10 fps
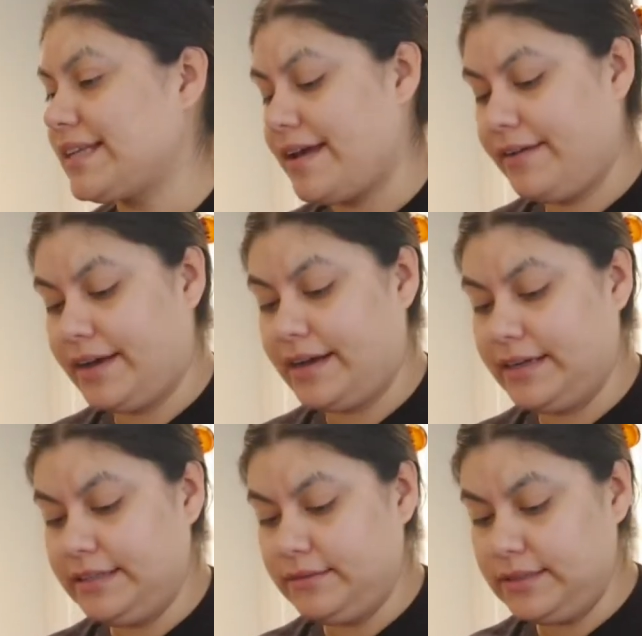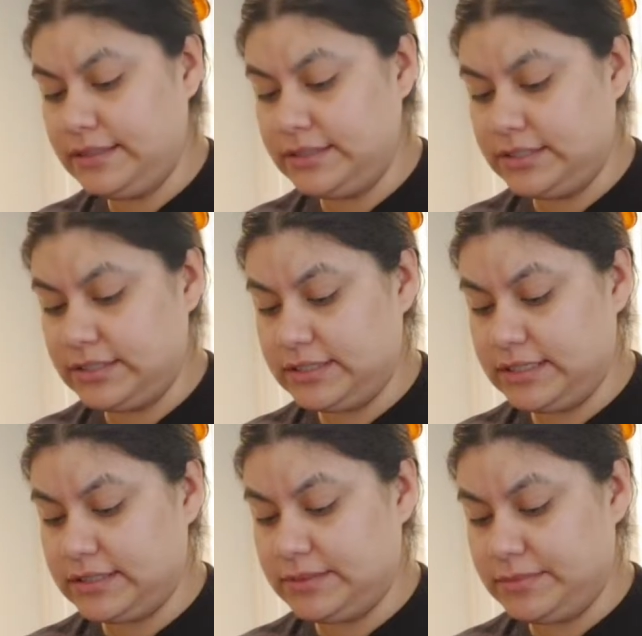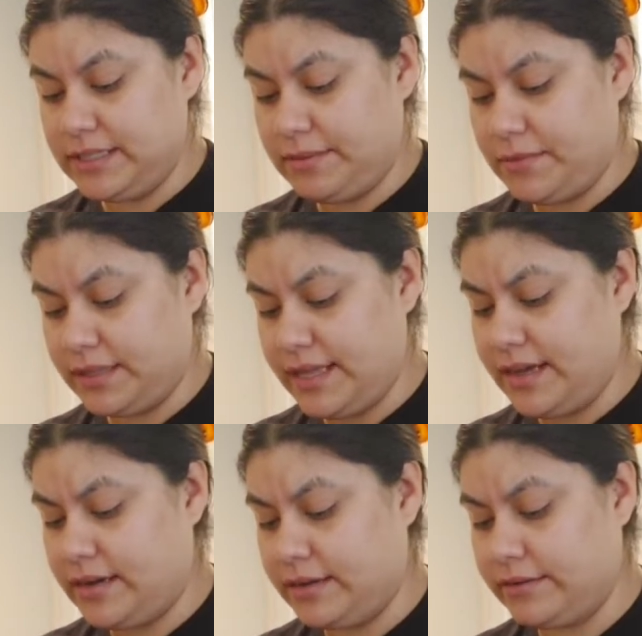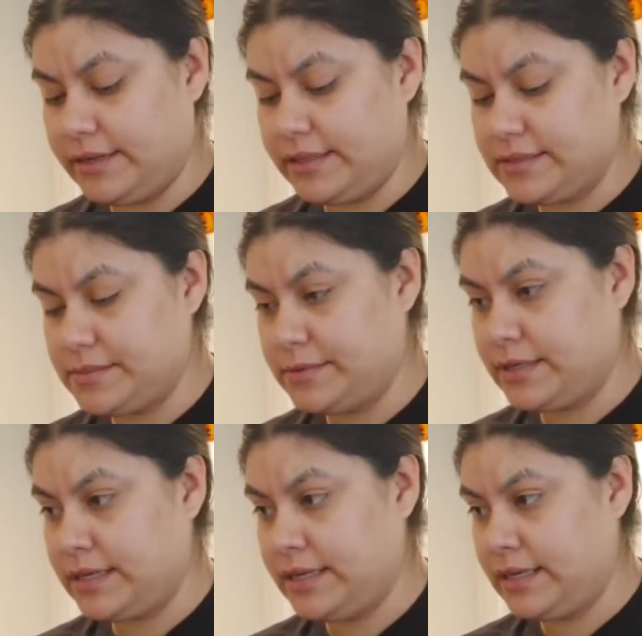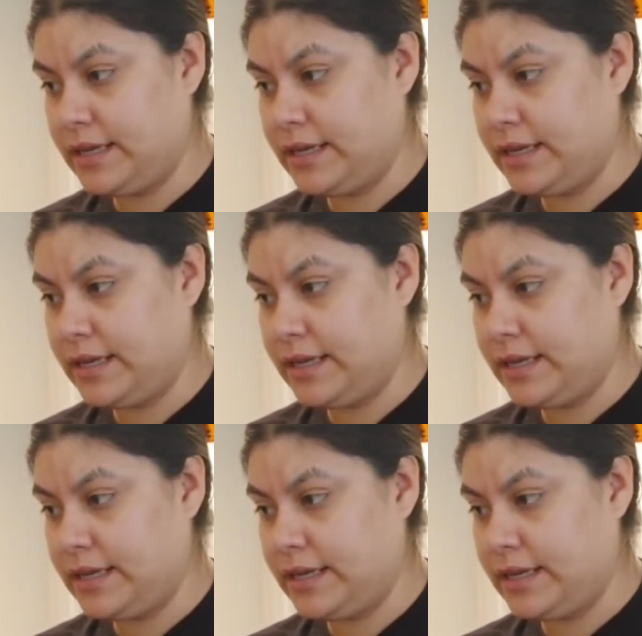I kind of wanted just like a smoothie. I'm not that hungry this morning.